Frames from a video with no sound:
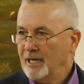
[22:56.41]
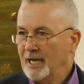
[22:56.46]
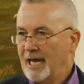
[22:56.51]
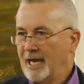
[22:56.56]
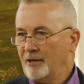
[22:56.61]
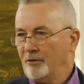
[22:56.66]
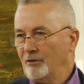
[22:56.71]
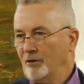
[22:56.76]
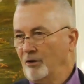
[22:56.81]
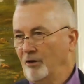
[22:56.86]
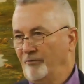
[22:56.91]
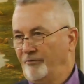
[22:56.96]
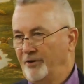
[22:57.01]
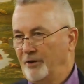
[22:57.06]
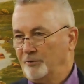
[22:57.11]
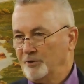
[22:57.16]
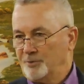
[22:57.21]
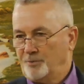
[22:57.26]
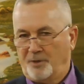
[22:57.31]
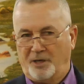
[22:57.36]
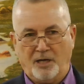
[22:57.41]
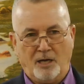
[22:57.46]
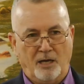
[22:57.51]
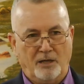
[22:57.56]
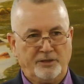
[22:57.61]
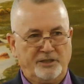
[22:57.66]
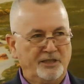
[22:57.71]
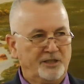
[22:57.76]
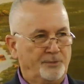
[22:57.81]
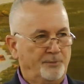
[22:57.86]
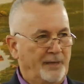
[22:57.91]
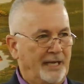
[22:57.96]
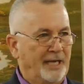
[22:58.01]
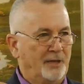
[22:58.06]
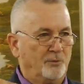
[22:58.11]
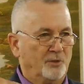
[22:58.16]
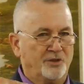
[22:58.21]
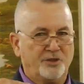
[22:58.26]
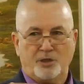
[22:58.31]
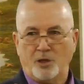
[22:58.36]
I don't know if it was because this
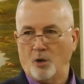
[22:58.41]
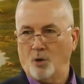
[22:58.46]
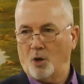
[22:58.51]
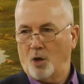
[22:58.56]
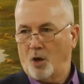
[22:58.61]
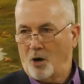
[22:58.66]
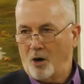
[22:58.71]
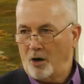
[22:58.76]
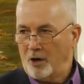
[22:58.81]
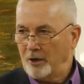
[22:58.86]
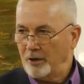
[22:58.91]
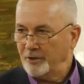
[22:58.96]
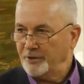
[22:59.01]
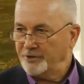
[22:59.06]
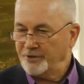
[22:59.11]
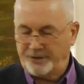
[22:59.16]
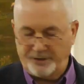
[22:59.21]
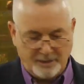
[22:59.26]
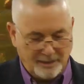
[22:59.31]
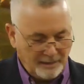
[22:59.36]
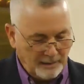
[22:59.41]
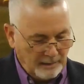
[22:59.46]
man was so large.